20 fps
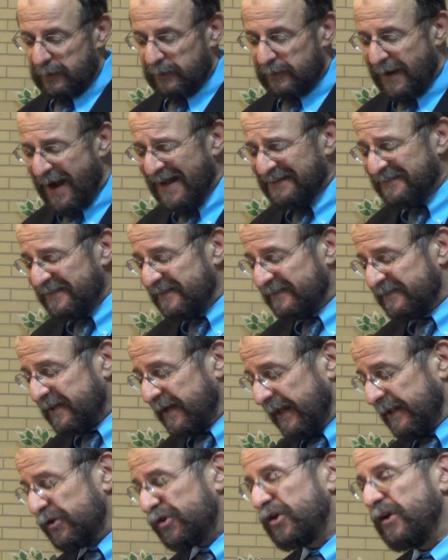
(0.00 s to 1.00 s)
God's
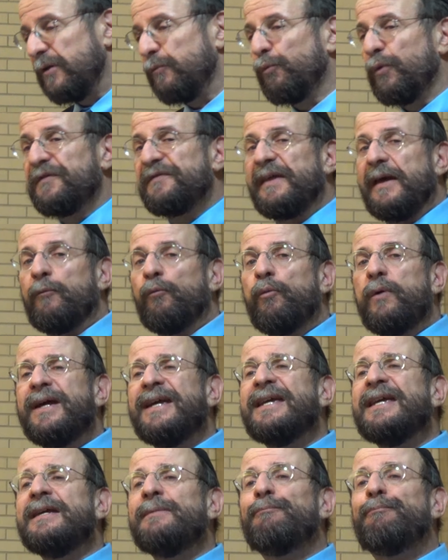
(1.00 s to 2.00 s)
intention was that
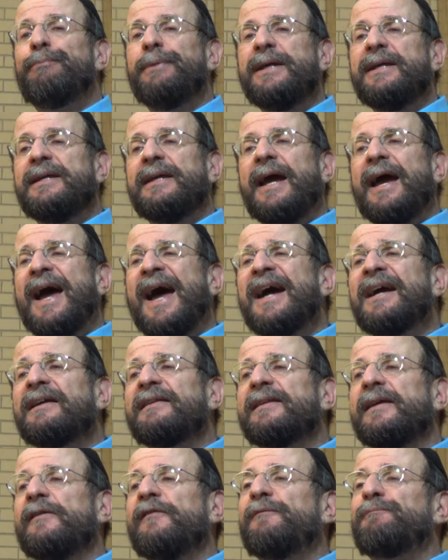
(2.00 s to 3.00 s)
we be
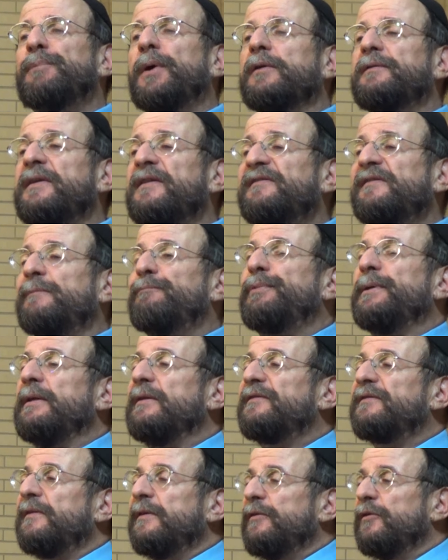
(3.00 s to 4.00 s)
active
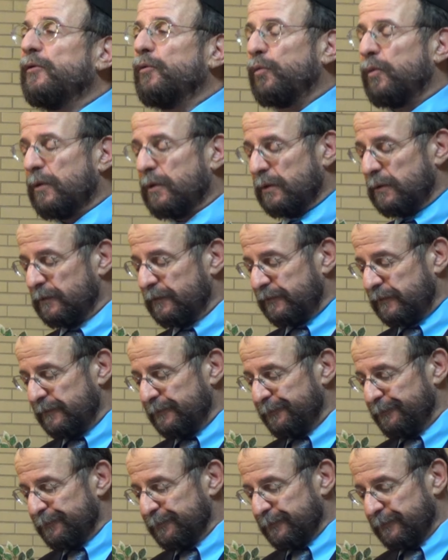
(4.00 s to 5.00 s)
participants in the world.
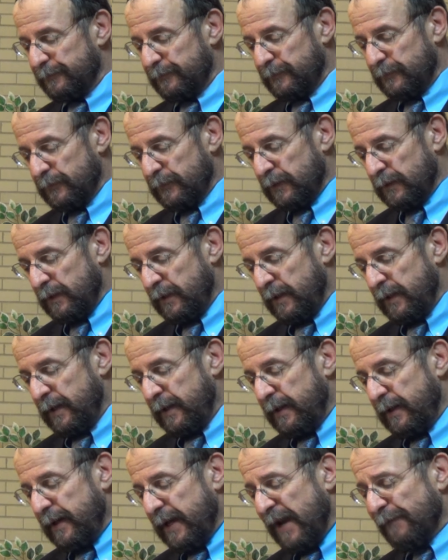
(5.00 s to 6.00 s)

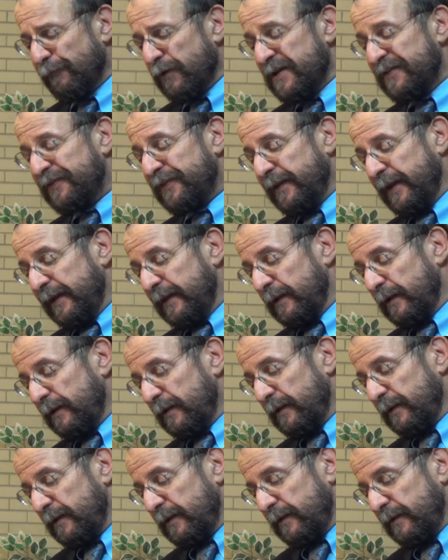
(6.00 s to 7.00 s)

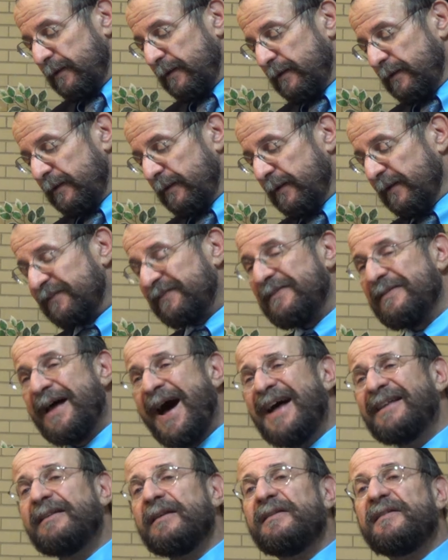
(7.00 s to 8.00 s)
Everything is
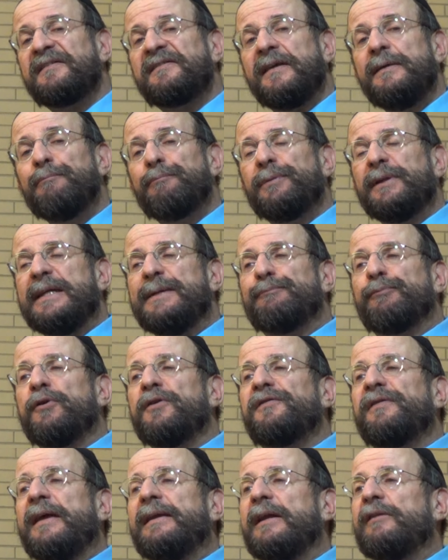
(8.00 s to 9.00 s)
not simply
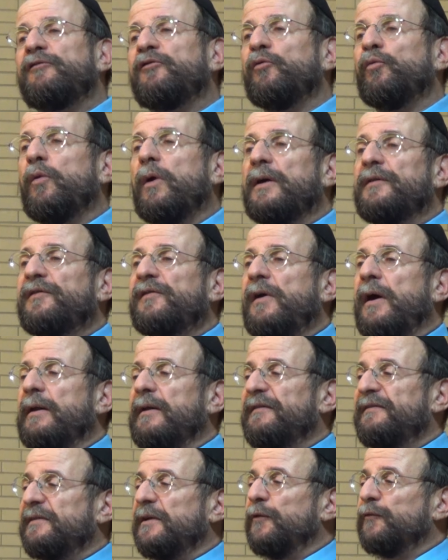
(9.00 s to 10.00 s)
presented to us on
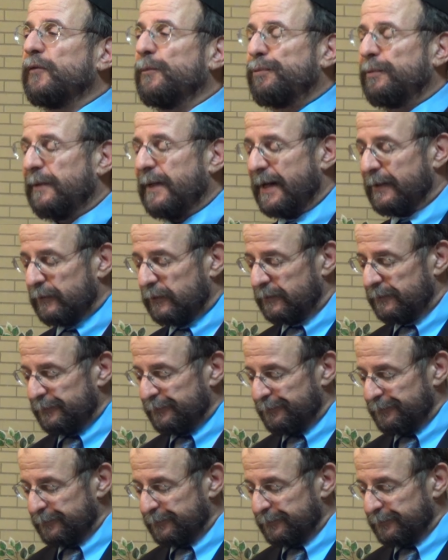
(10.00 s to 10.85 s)
a silver platter